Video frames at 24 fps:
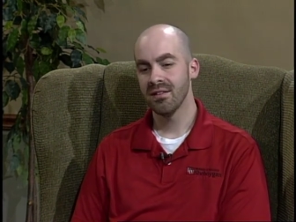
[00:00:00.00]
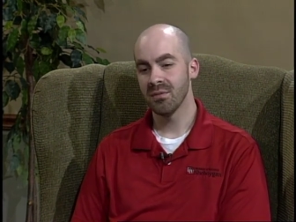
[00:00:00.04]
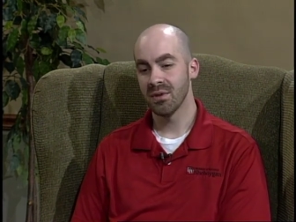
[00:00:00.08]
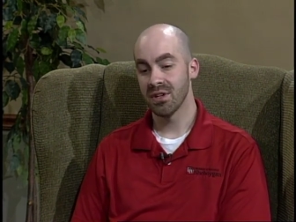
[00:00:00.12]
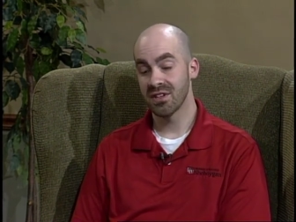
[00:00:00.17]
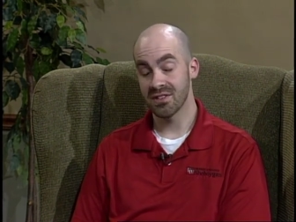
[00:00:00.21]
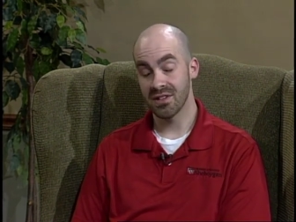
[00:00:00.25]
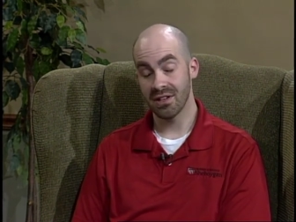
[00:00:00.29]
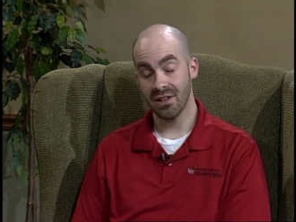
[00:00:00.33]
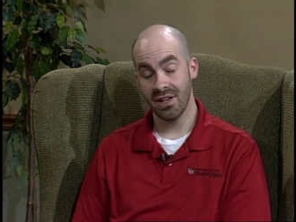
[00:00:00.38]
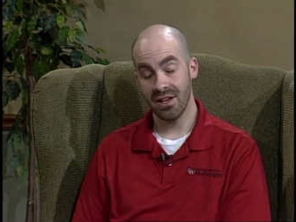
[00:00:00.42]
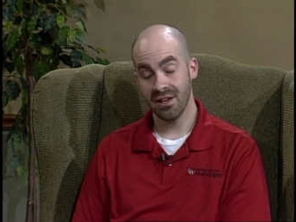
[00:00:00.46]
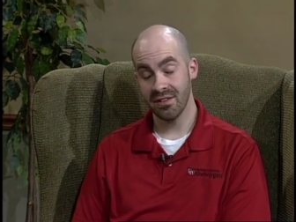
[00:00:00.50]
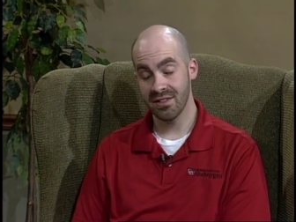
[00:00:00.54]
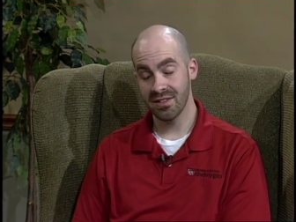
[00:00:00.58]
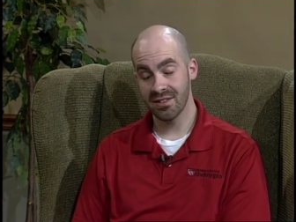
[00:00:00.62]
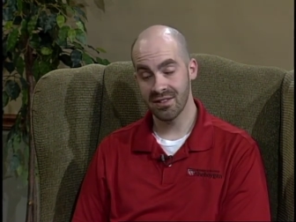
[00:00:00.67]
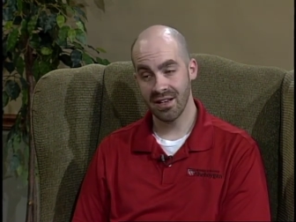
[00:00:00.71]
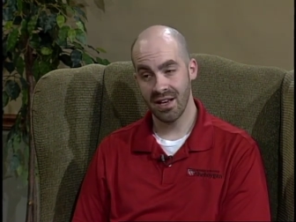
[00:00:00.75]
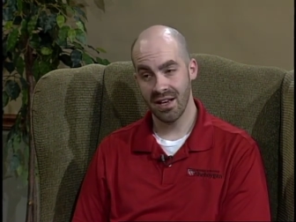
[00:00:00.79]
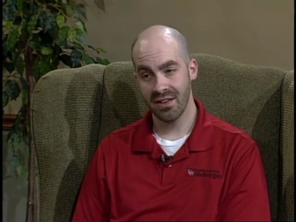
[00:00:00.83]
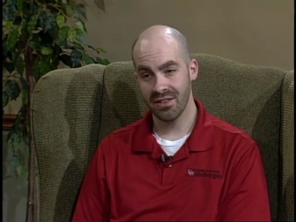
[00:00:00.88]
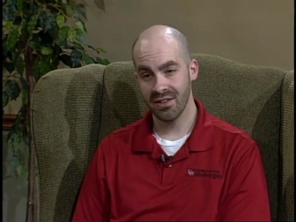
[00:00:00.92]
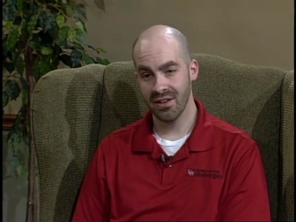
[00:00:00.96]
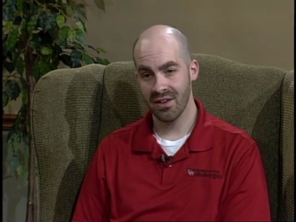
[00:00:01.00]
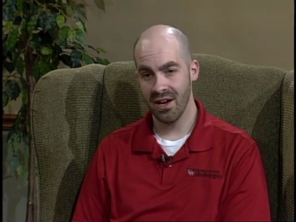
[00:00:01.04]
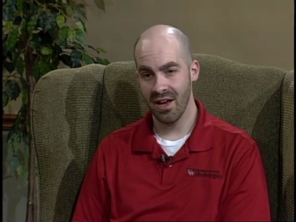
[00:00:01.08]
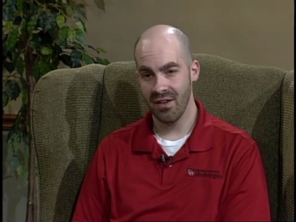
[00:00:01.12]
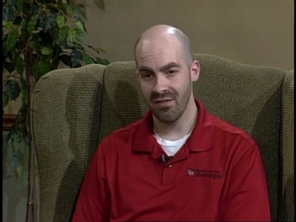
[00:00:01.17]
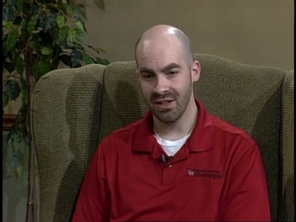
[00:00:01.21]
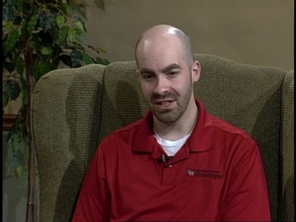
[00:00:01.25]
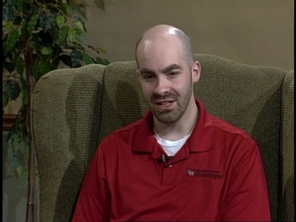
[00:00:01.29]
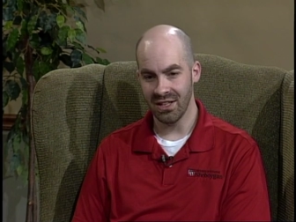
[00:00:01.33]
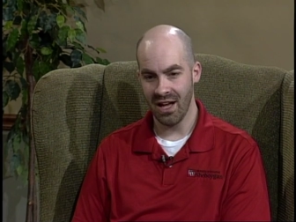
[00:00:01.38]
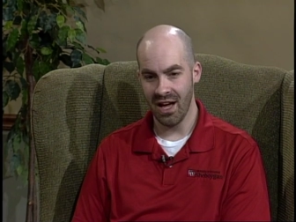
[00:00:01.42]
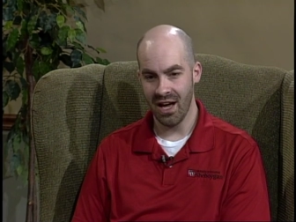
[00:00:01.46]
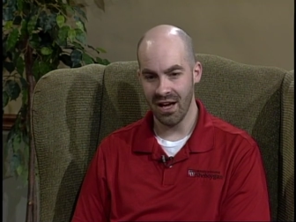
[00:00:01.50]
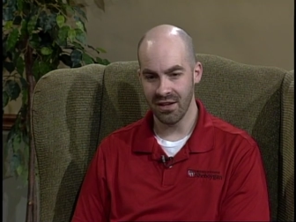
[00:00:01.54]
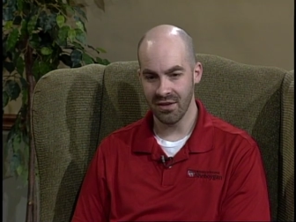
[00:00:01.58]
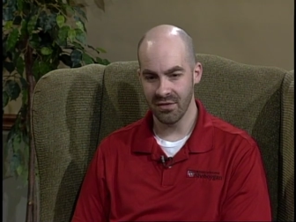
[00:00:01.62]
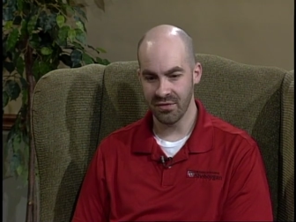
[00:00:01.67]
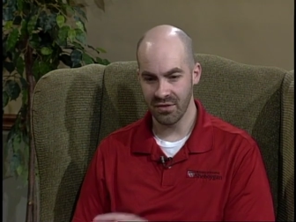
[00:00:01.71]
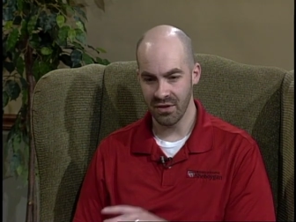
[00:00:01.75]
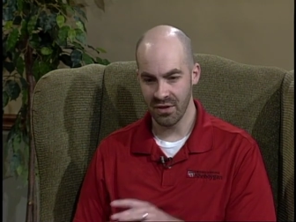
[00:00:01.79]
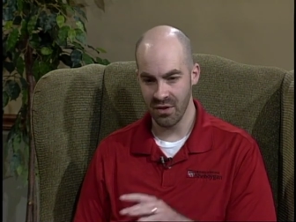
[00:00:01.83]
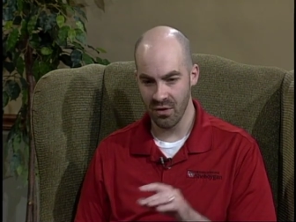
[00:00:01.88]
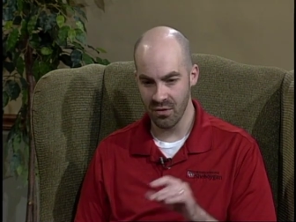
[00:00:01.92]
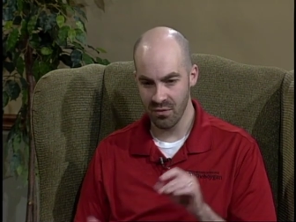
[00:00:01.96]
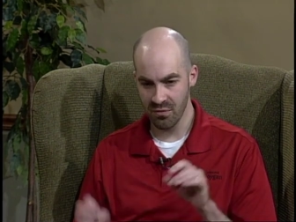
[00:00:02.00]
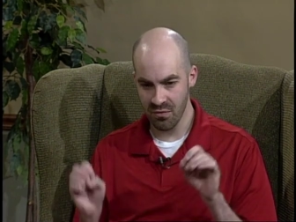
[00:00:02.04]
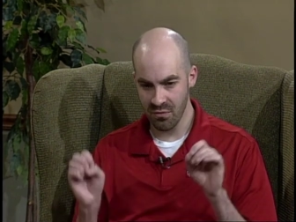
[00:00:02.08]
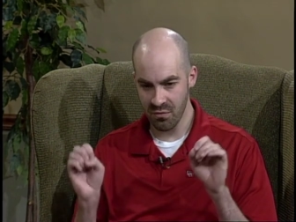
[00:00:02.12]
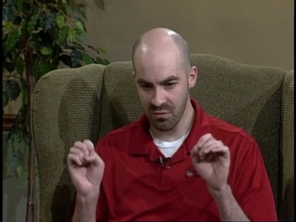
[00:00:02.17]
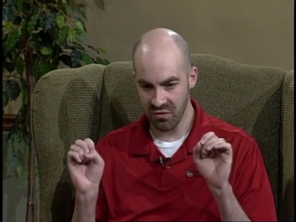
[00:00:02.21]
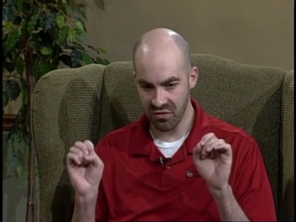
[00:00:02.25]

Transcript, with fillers: Because a lot of things out there have a lot of, you know,